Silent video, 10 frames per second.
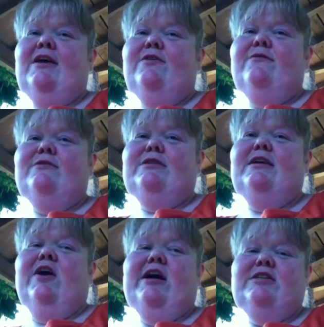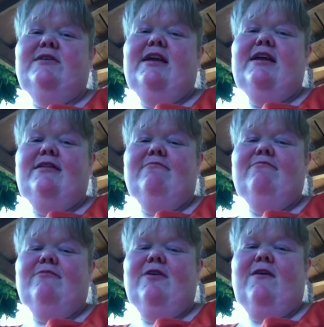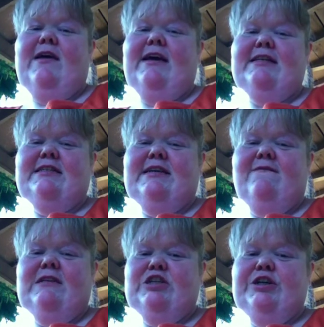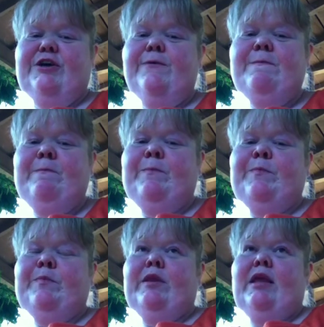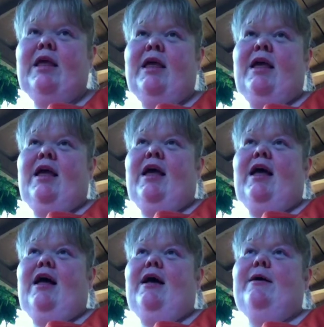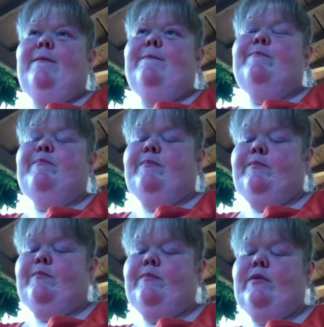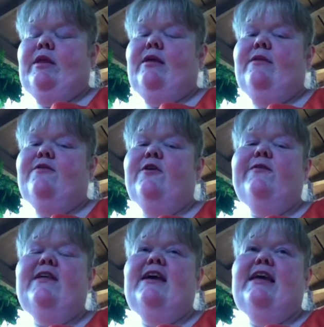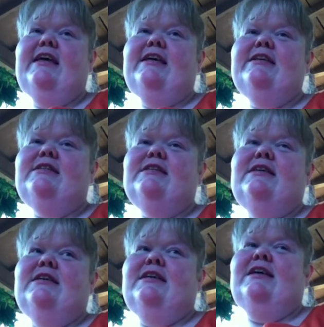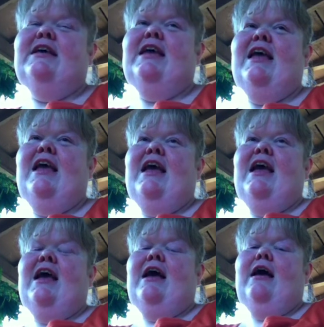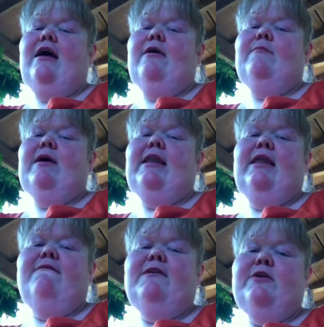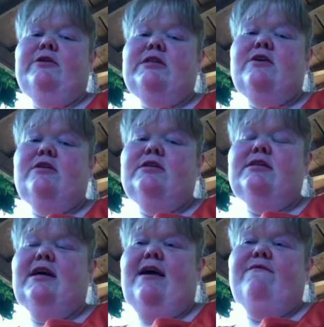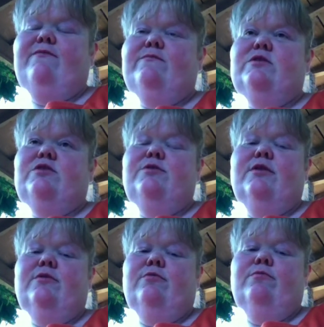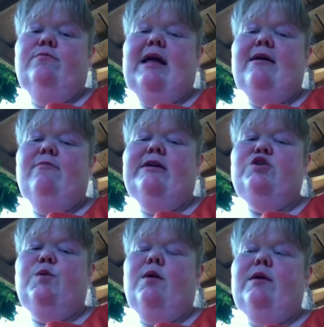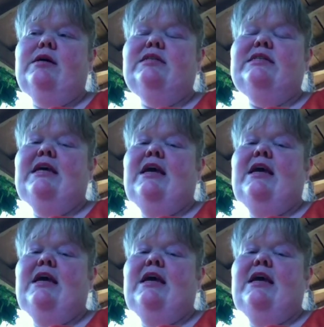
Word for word: who graduated and all that good stuff this year. Um, the third thing is um, I love little dogs. I have two little black and white chihuahuas.